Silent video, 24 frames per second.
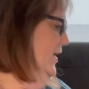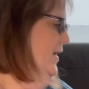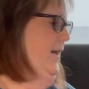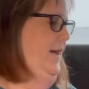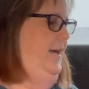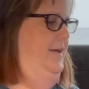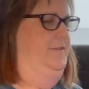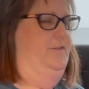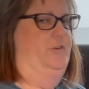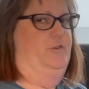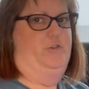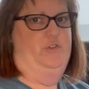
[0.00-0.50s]

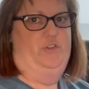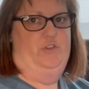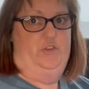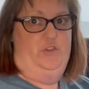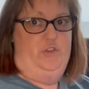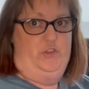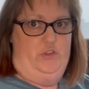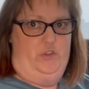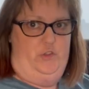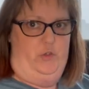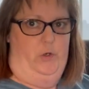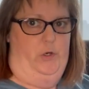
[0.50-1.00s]
and there's a
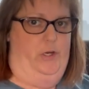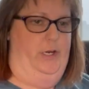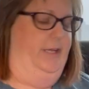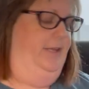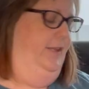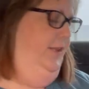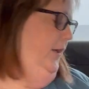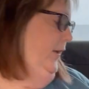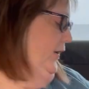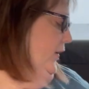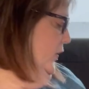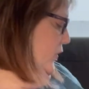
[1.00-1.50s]
story
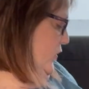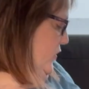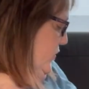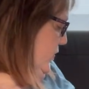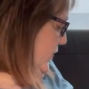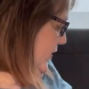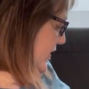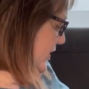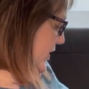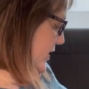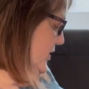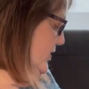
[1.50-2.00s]
that goes
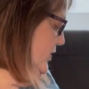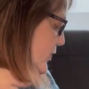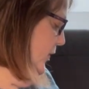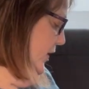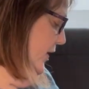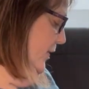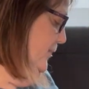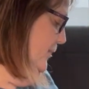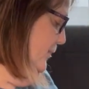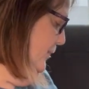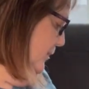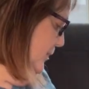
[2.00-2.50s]
with this
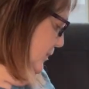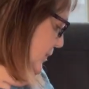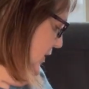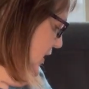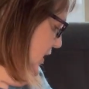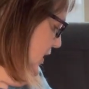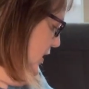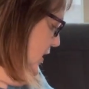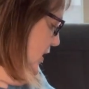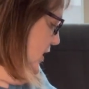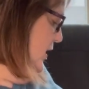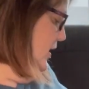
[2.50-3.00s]
one.
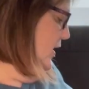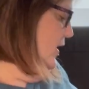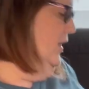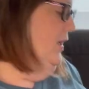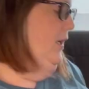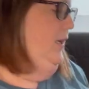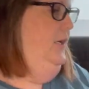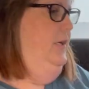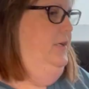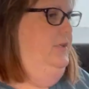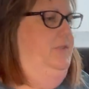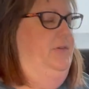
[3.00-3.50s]

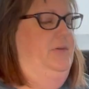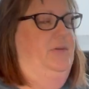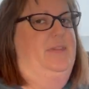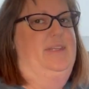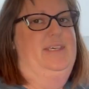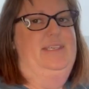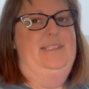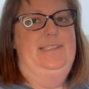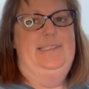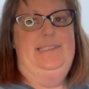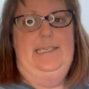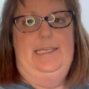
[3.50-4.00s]
So
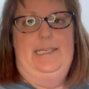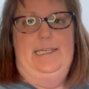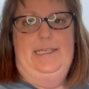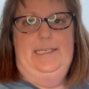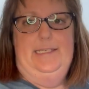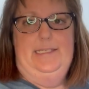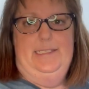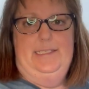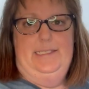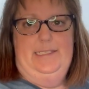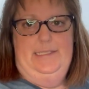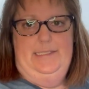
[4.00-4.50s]
this
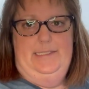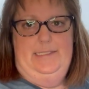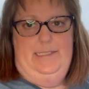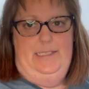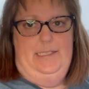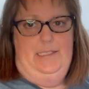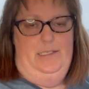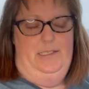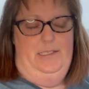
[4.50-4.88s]
is